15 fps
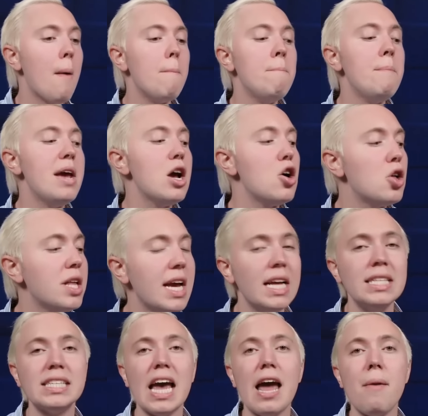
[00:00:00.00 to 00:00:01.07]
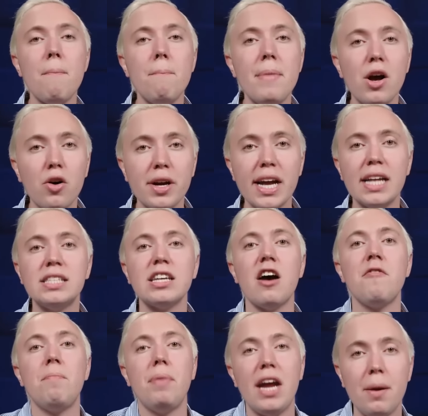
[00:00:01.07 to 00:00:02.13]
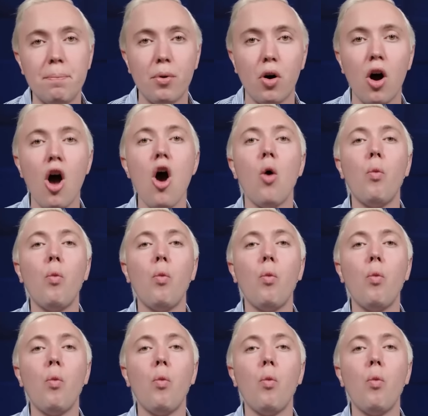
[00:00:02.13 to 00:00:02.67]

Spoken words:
millions and millions of people.